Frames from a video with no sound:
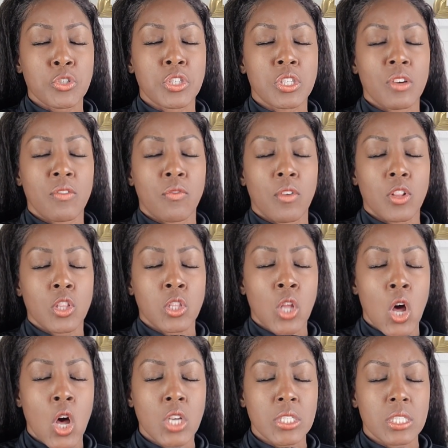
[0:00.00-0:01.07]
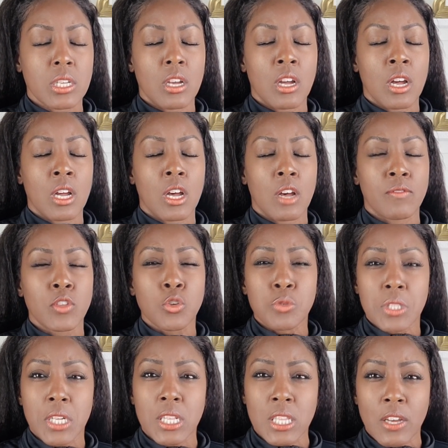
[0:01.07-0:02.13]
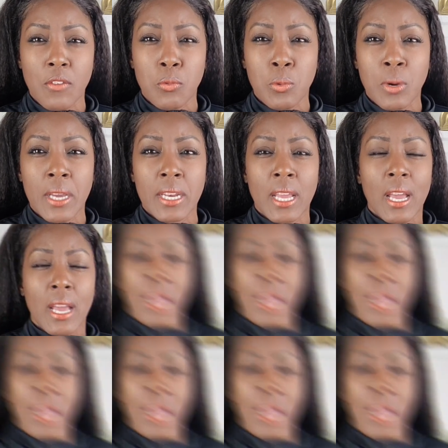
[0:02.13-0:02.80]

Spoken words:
of loss, of losing a loved one.